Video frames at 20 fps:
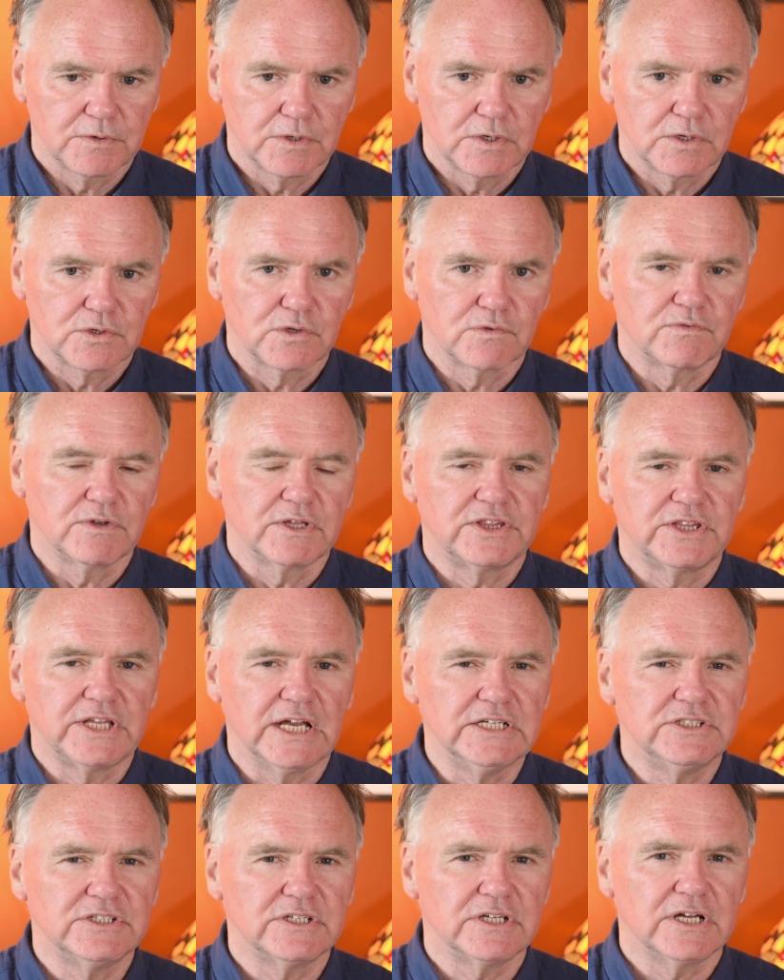So if the
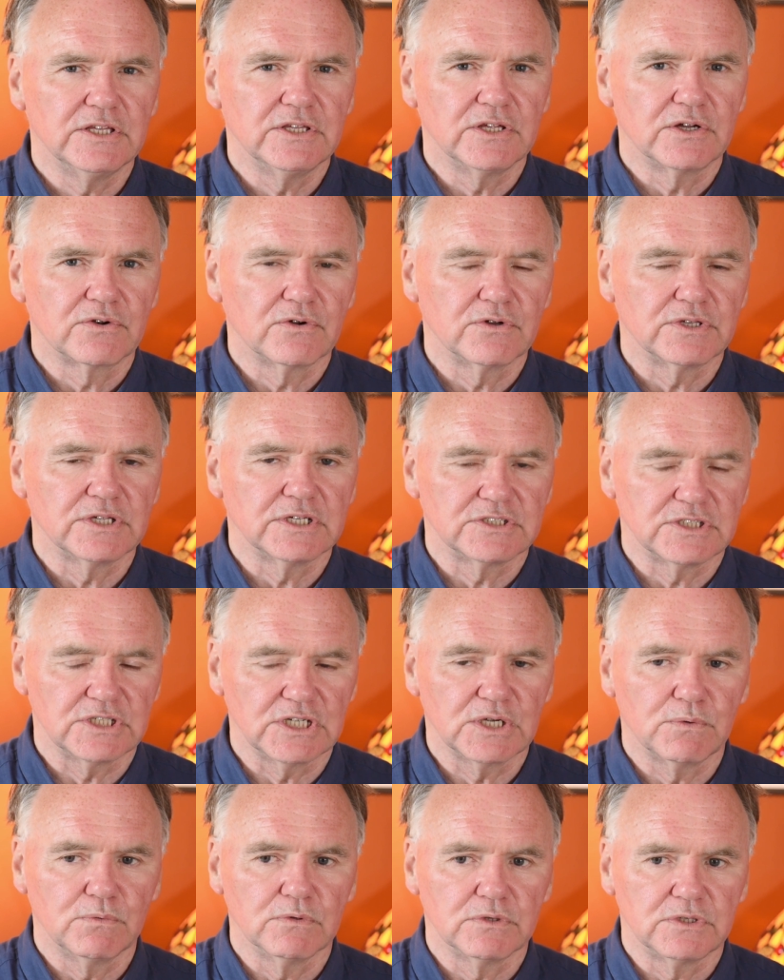tension in the rod is
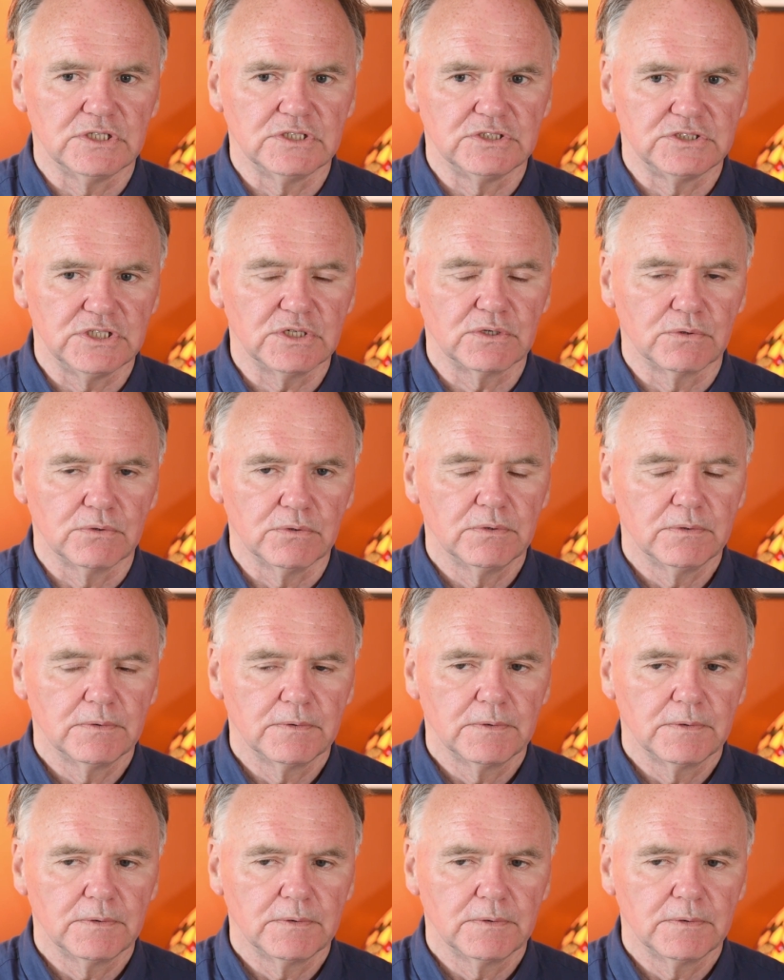equal to 0,